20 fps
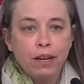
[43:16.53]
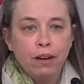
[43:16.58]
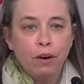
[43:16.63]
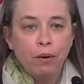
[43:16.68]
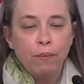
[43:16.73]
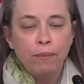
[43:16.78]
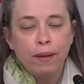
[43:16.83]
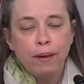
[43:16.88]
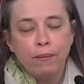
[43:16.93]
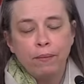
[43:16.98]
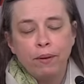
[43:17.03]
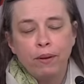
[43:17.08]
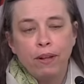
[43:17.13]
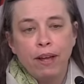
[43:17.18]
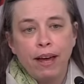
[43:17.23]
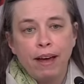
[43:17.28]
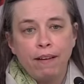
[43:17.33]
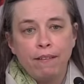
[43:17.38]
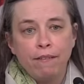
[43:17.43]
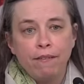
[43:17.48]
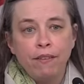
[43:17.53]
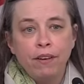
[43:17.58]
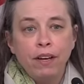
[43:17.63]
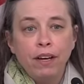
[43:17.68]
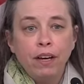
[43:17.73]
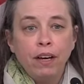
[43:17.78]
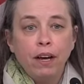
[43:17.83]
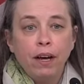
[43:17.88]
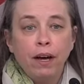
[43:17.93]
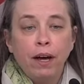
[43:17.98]
I hope that we'll have
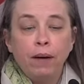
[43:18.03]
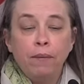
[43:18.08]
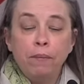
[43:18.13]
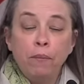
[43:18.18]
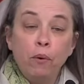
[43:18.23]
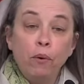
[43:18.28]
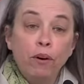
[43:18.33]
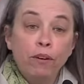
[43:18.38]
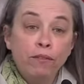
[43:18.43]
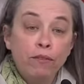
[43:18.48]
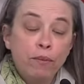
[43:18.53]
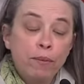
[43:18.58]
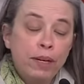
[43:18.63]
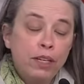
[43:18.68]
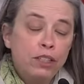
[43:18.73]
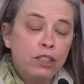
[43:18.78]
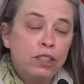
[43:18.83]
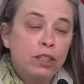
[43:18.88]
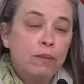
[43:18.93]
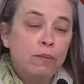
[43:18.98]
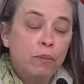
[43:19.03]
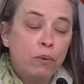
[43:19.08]
more information